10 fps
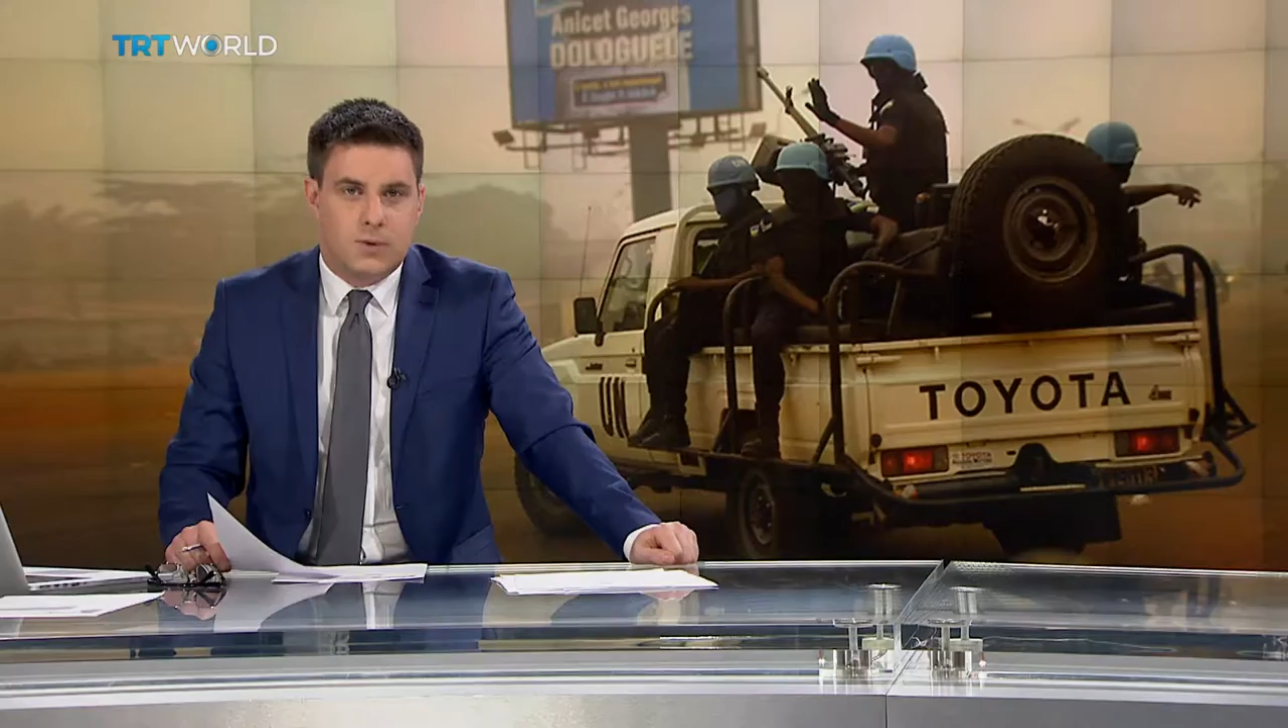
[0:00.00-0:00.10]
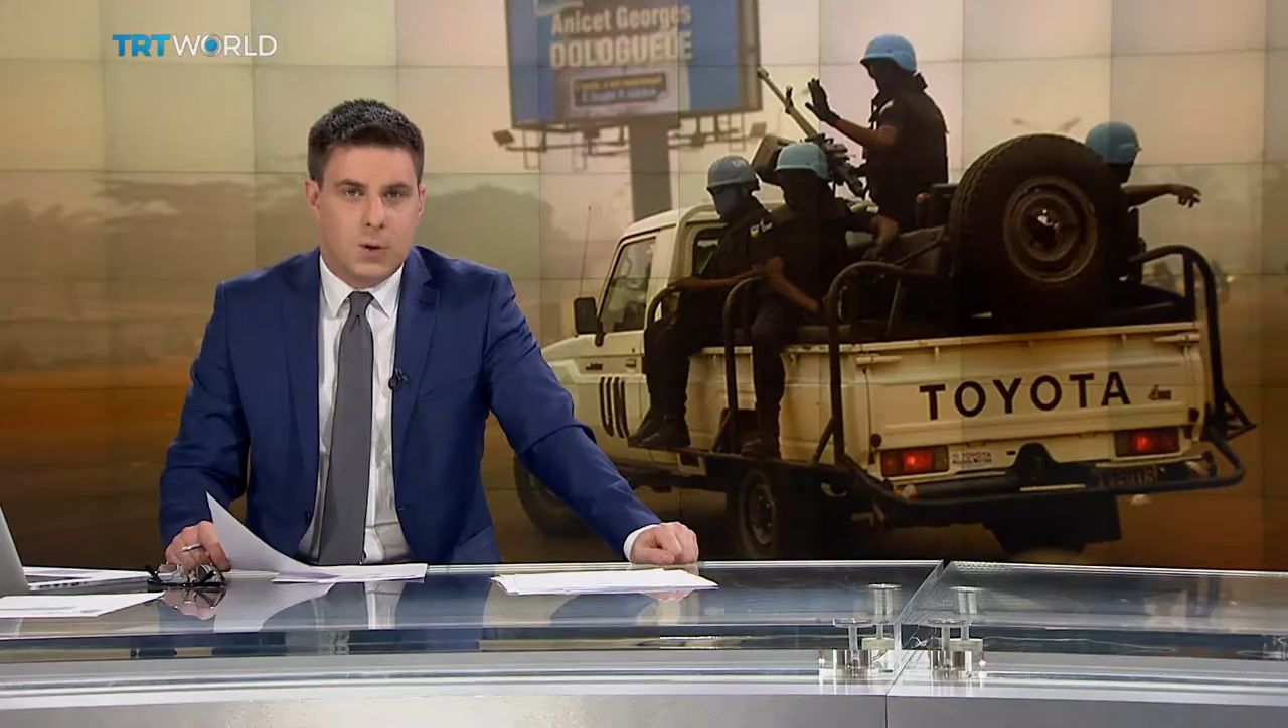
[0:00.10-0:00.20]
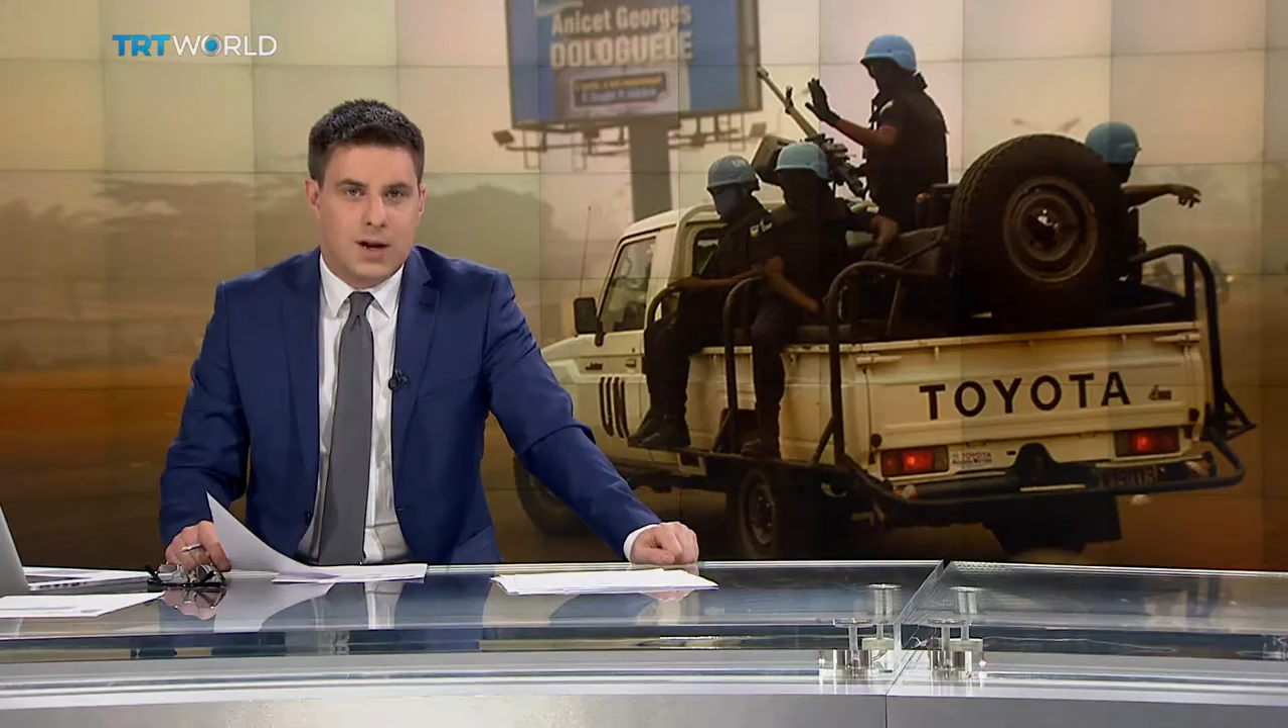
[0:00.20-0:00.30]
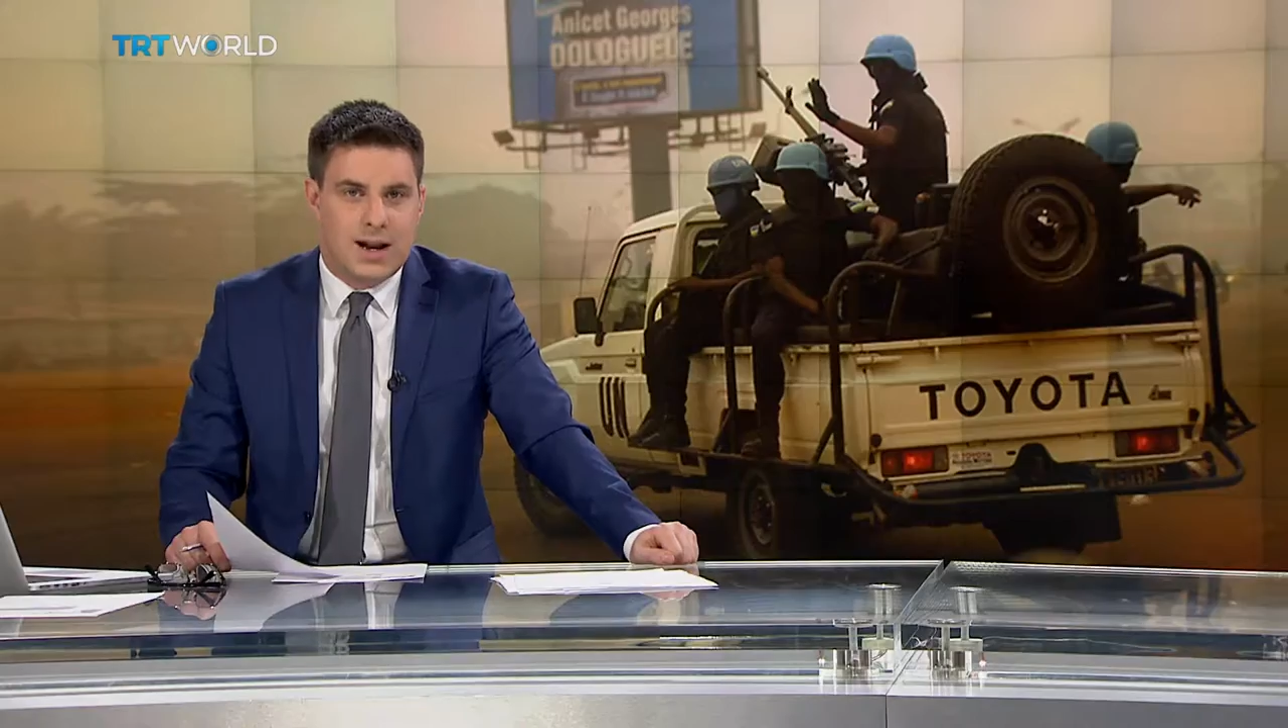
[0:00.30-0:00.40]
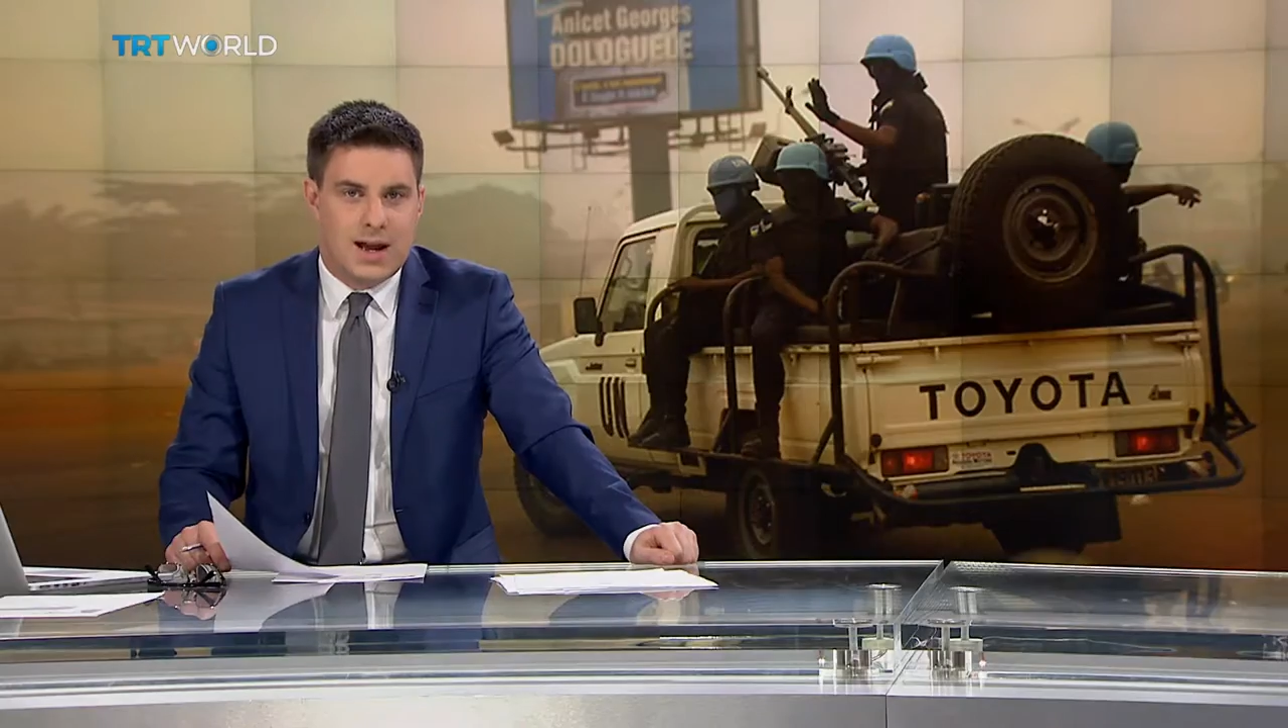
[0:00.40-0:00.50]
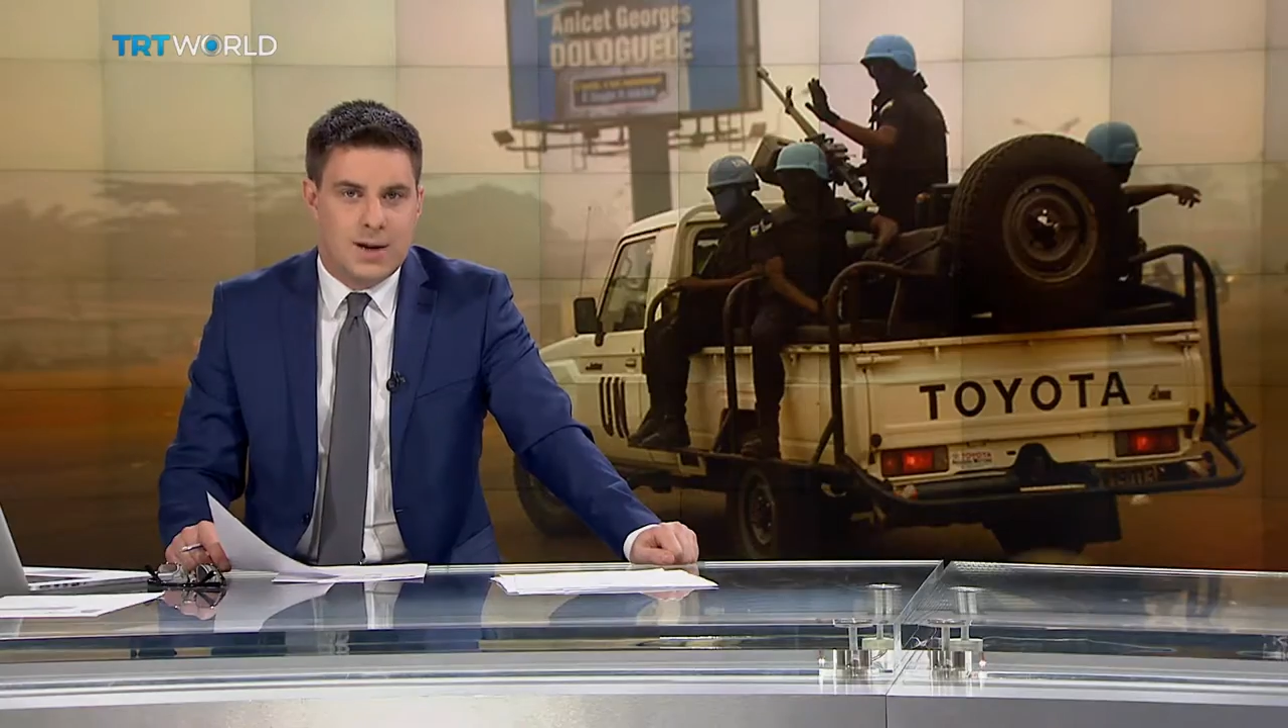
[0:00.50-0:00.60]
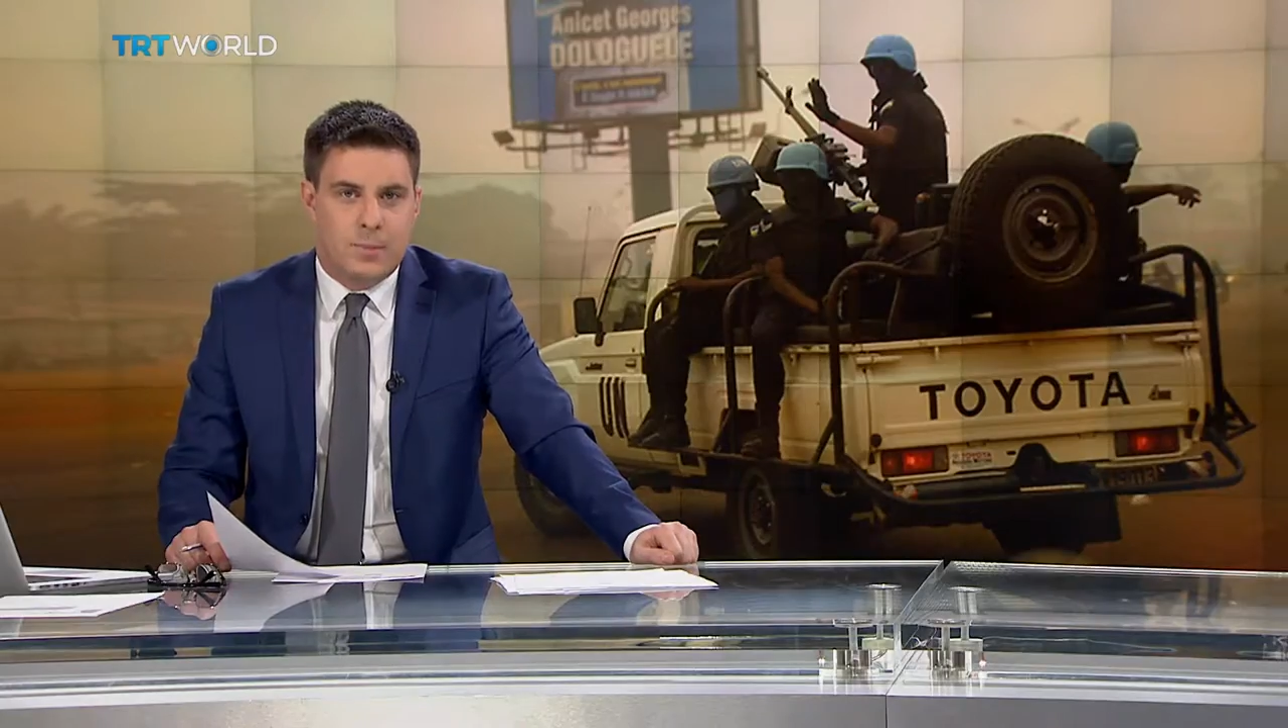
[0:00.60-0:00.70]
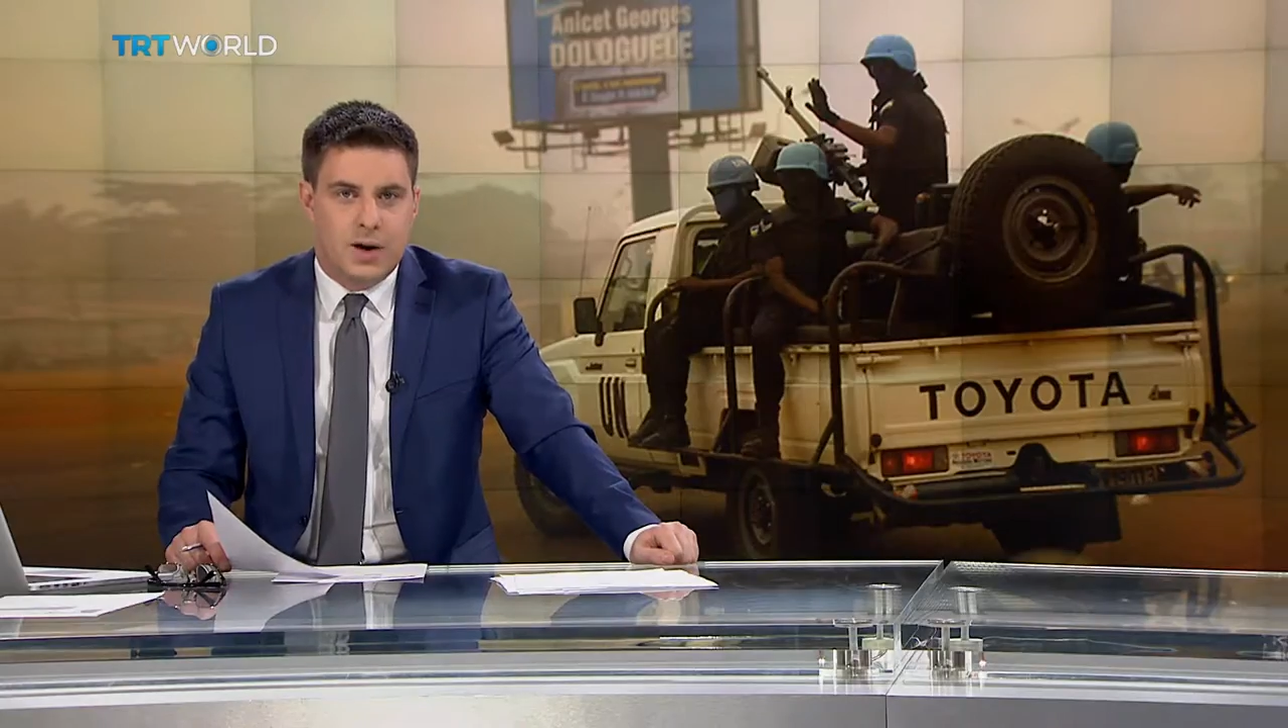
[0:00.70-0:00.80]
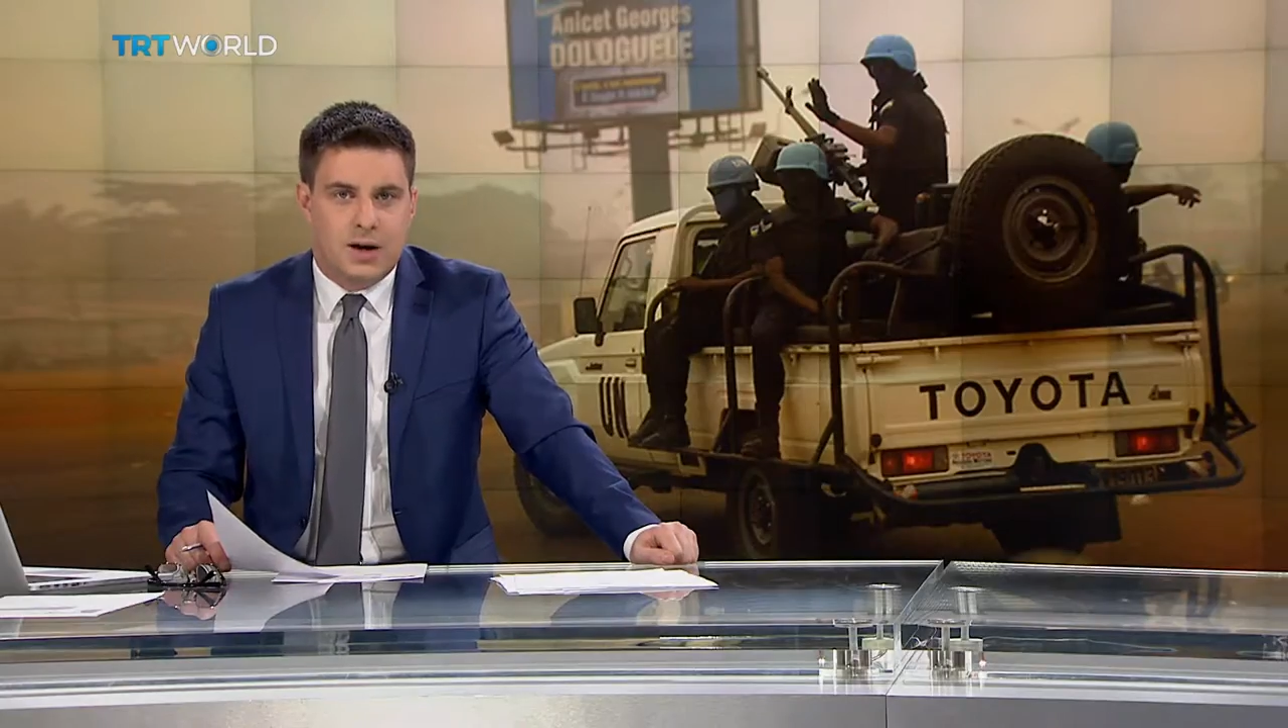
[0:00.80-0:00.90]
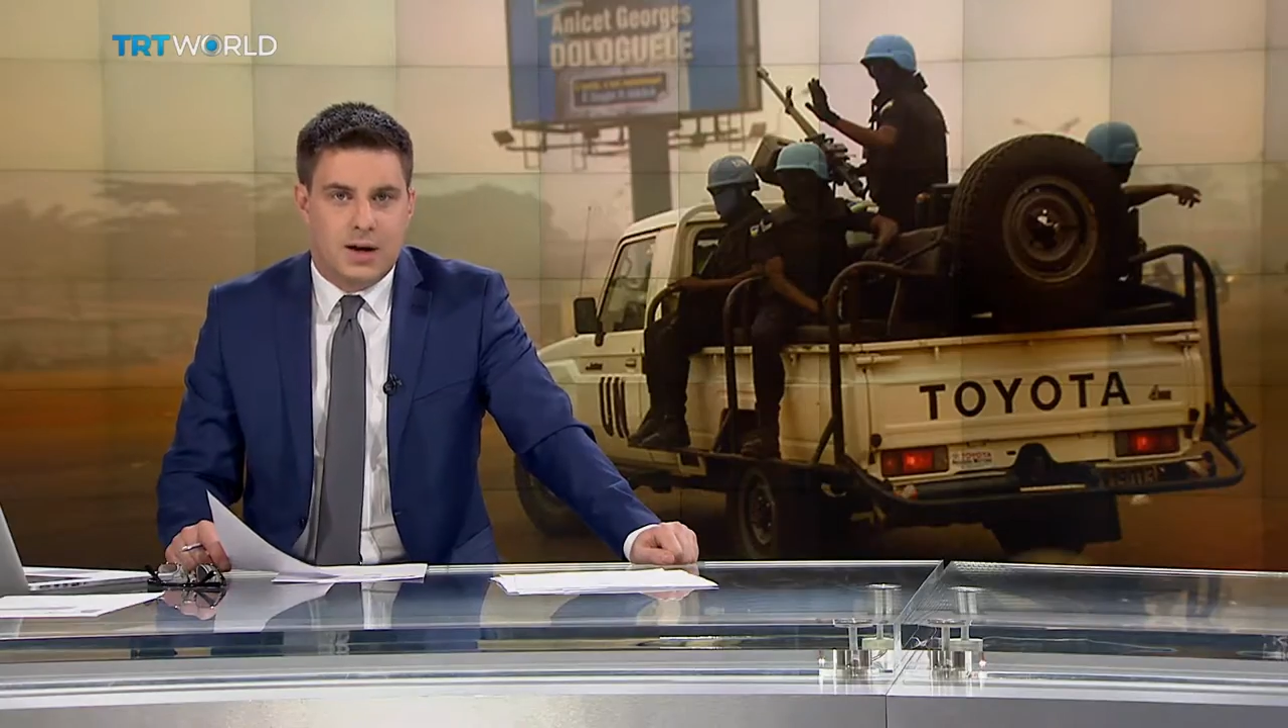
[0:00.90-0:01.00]
Well, Alain
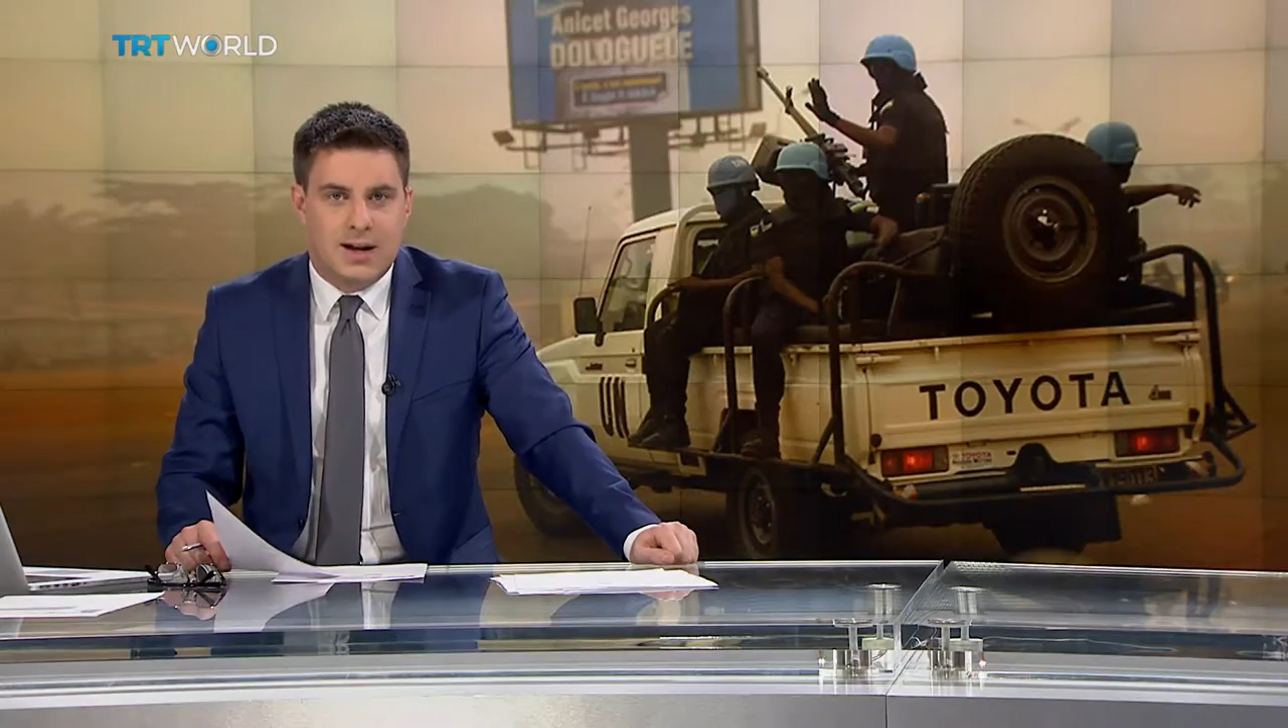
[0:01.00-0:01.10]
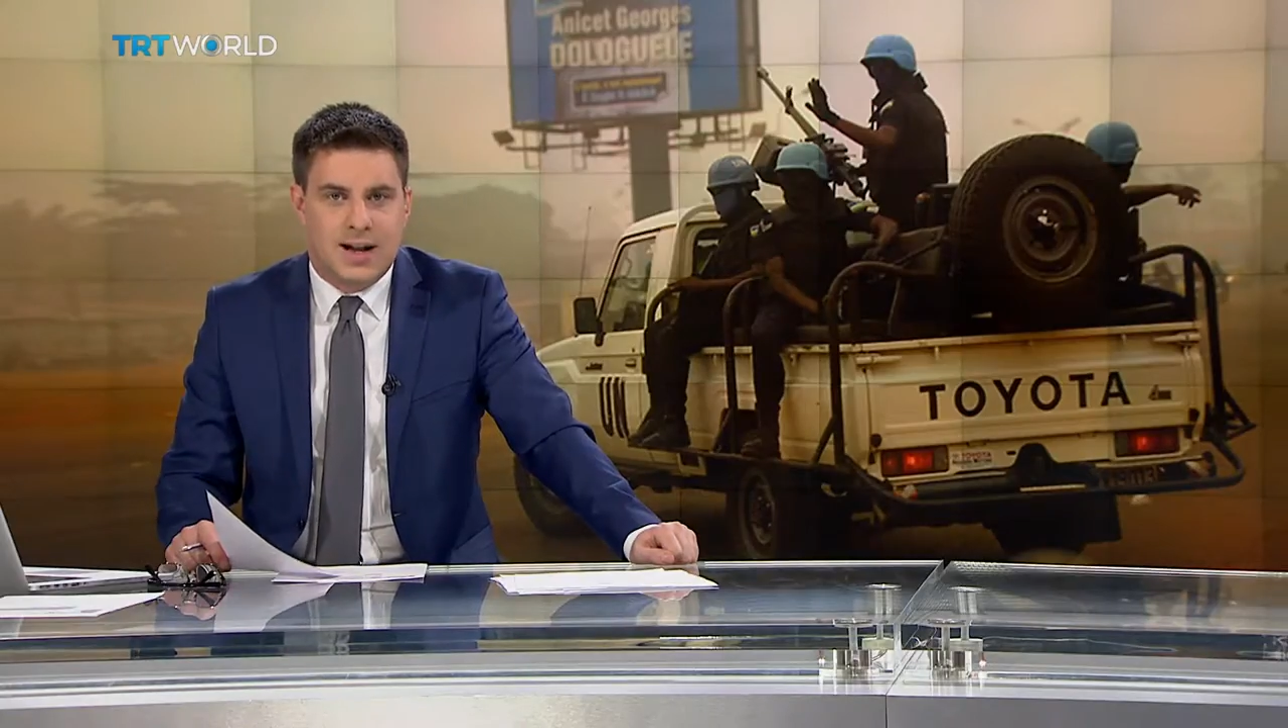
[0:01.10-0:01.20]
Bertrand